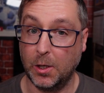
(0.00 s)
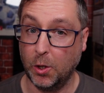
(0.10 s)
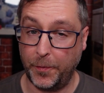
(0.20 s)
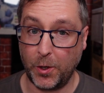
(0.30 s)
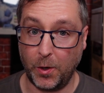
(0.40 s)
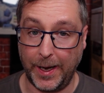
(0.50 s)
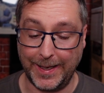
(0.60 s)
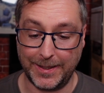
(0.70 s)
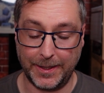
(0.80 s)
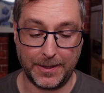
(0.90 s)
Love it or
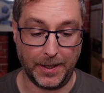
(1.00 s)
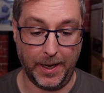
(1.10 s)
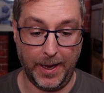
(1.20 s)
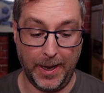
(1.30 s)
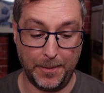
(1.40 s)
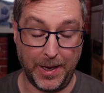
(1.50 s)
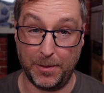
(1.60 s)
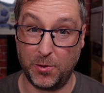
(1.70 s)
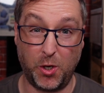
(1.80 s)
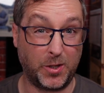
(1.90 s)
hate it.
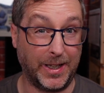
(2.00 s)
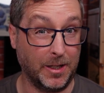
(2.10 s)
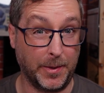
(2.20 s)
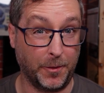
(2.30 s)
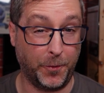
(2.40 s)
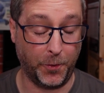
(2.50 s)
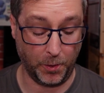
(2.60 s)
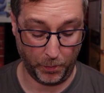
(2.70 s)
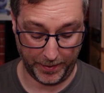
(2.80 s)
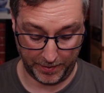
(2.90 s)
It was just a little bit of
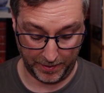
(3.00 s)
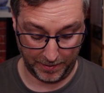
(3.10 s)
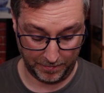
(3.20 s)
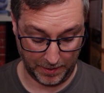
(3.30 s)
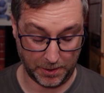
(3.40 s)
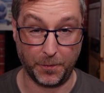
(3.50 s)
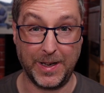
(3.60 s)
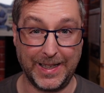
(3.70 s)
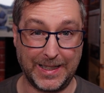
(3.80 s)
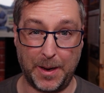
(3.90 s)
fun with a
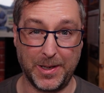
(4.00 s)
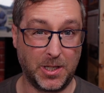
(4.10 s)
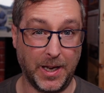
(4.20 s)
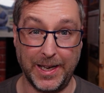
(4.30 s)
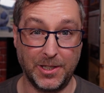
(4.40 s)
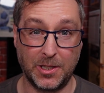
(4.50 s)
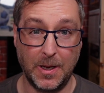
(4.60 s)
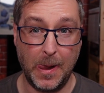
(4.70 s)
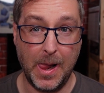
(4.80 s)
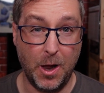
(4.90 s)
severely damaged case.
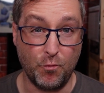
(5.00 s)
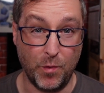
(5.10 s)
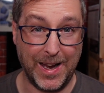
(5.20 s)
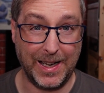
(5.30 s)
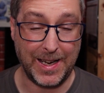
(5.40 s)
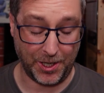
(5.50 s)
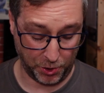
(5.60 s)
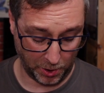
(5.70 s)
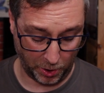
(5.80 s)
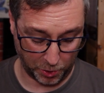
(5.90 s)
Really, I
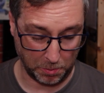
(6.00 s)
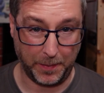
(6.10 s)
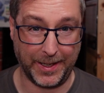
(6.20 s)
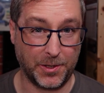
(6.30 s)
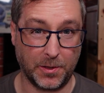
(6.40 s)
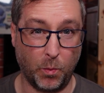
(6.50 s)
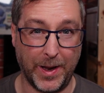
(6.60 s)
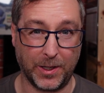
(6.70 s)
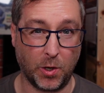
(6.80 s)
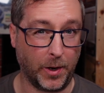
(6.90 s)
should have got some pictures of
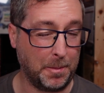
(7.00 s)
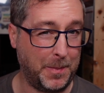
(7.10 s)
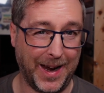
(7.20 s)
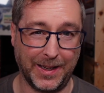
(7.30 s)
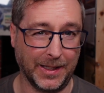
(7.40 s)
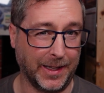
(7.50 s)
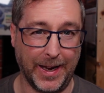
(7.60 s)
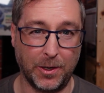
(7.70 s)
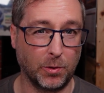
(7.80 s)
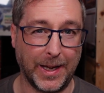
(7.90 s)
when I got it back in the
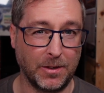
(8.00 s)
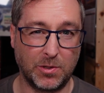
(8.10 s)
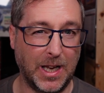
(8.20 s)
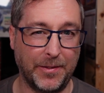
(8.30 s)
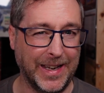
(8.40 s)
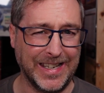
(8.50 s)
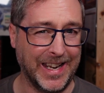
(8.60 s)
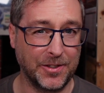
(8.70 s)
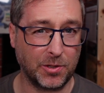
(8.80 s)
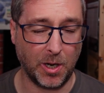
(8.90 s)
day, good 7, 8
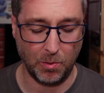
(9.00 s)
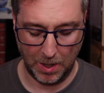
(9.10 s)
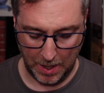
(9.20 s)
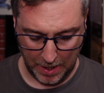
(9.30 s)
years ago.